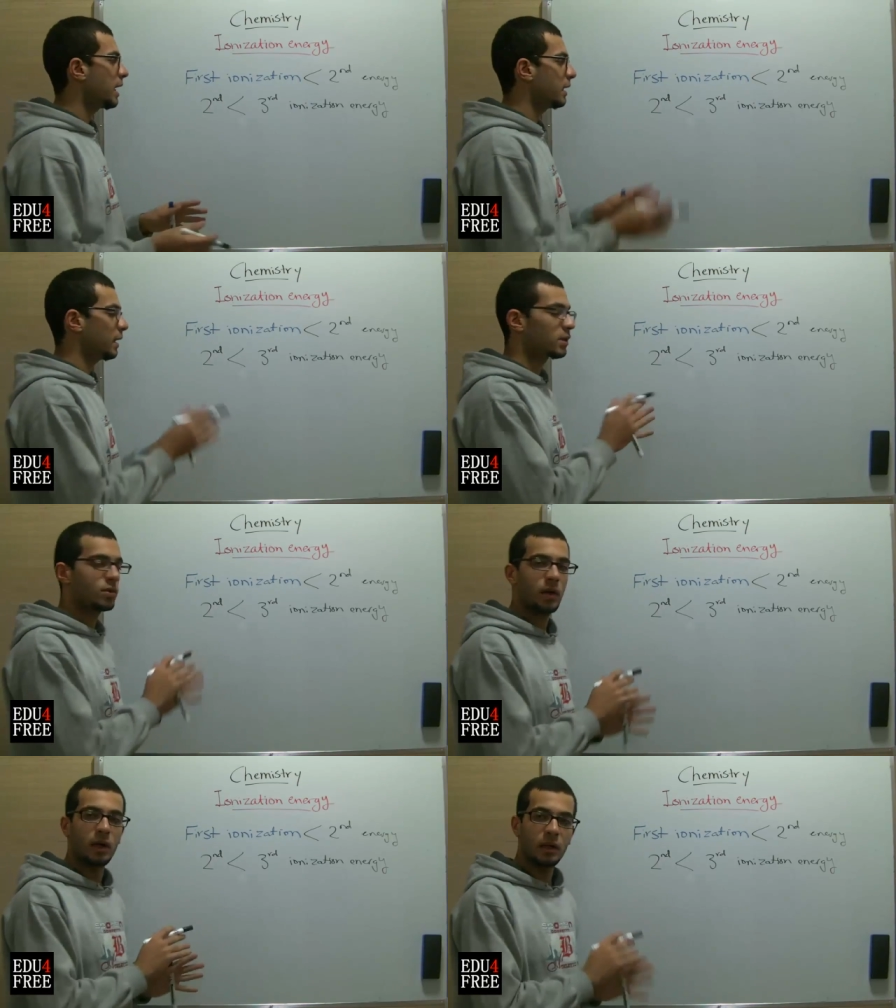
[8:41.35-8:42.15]
an
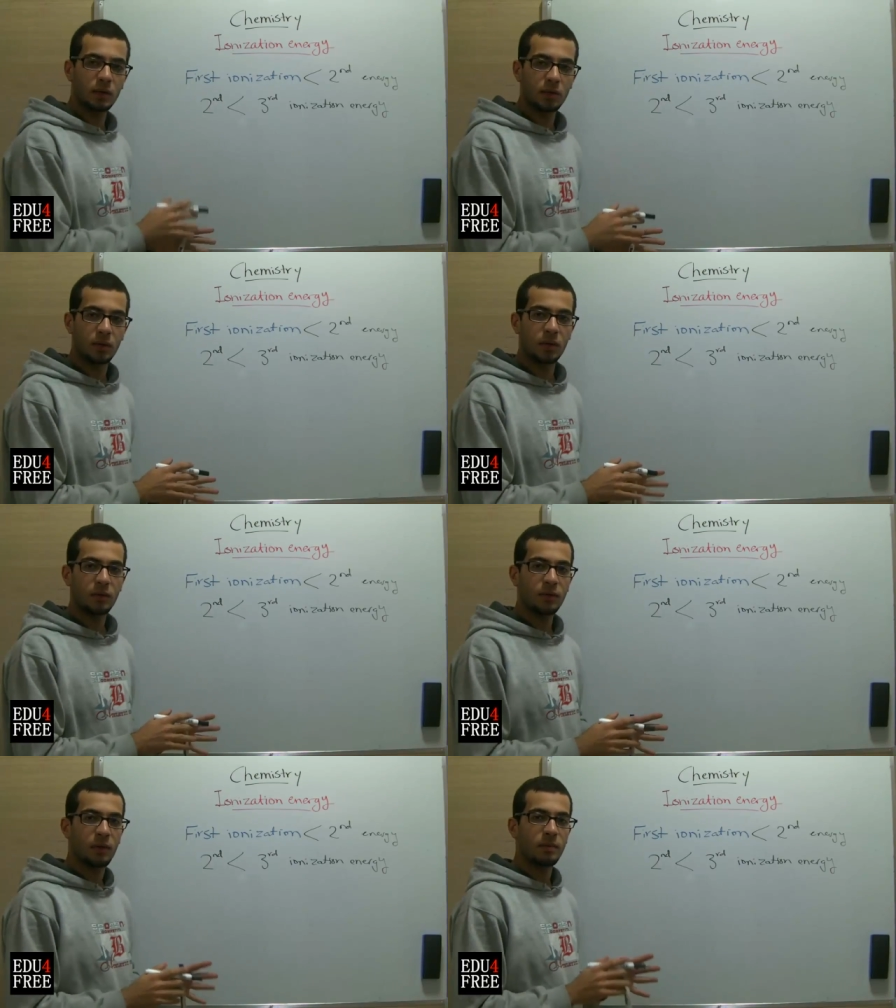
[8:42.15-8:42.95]
extra
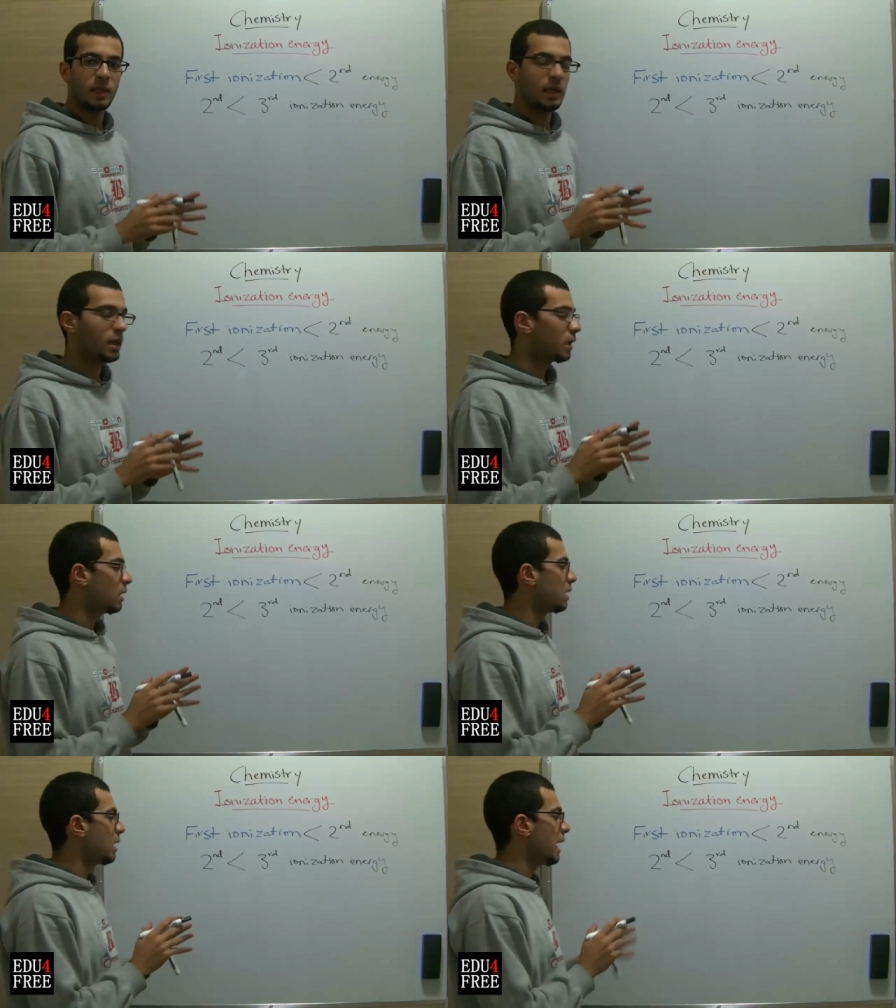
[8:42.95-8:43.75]
electron from the
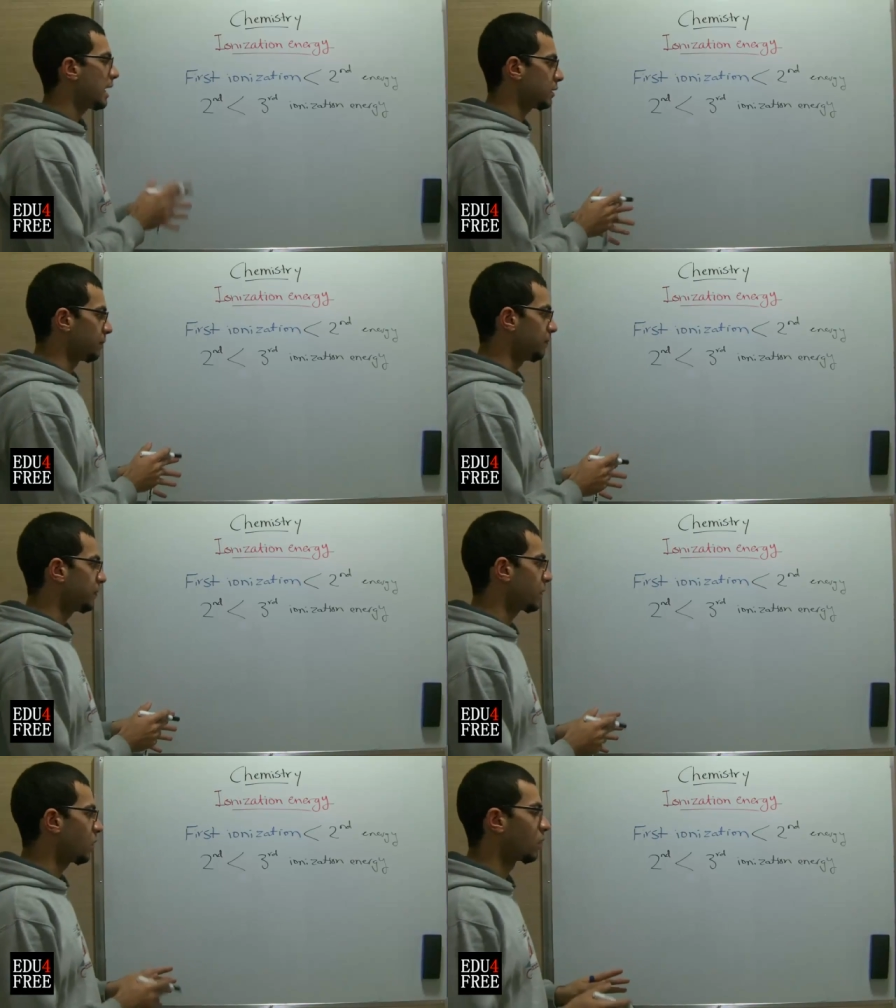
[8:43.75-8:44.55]
atom
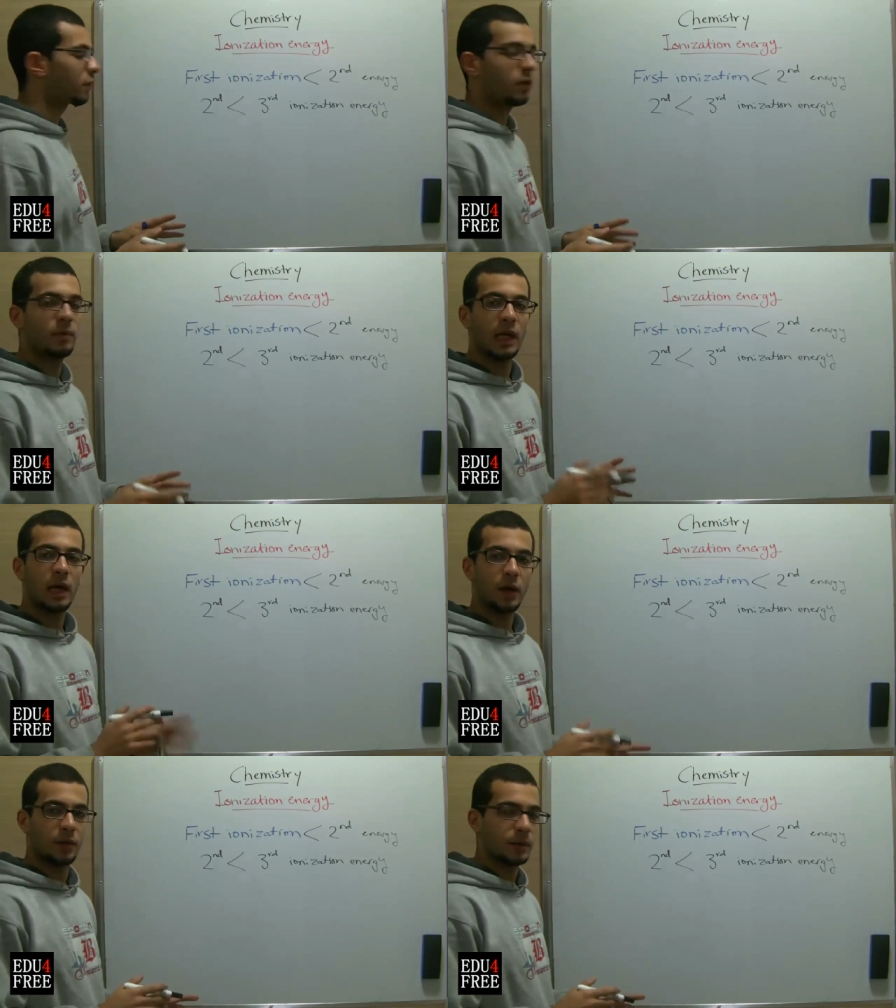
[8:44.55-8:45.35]
or from
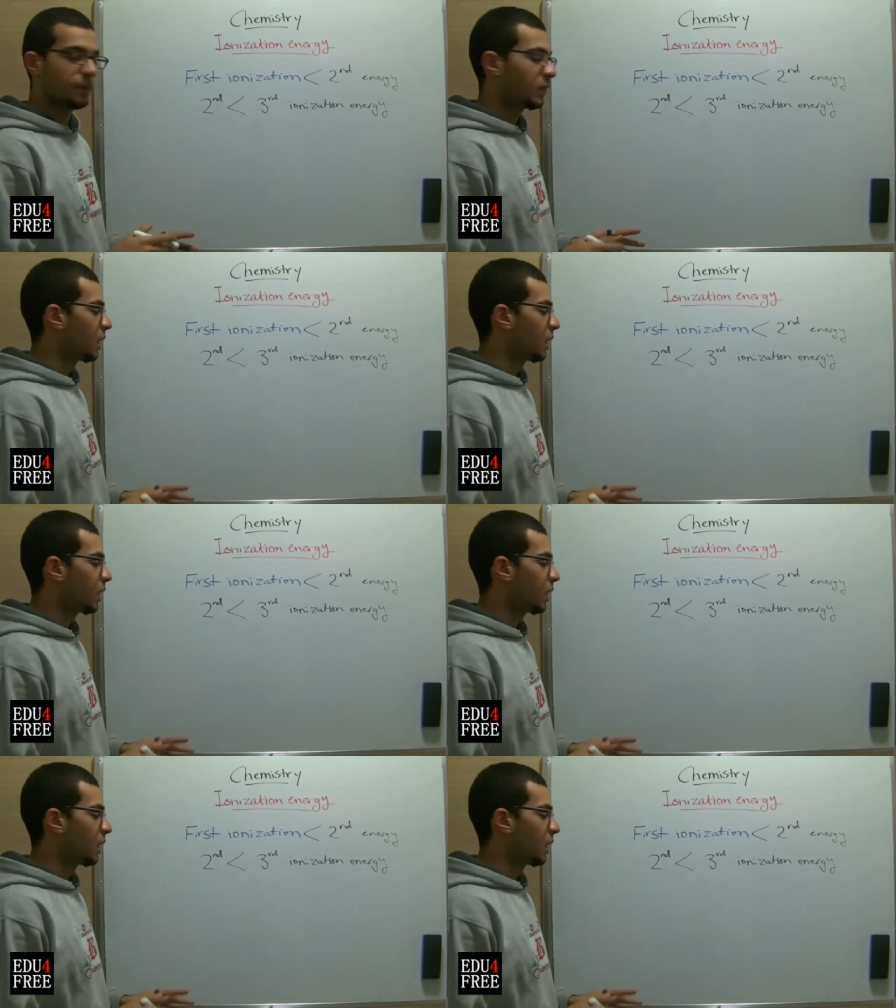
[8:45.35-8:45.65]
the ion.